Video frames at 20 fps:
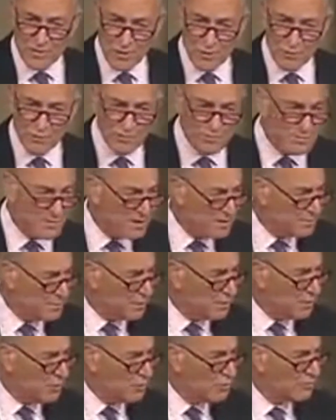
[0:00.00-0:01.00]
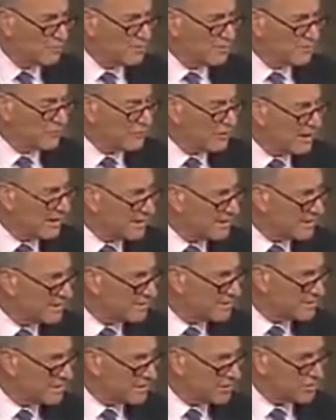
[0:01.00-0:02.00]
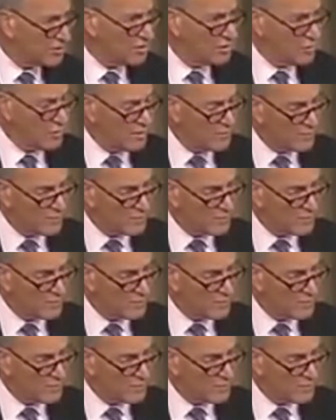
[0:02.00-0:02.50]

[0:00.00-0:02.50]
people who have been fighting addiction, whether it's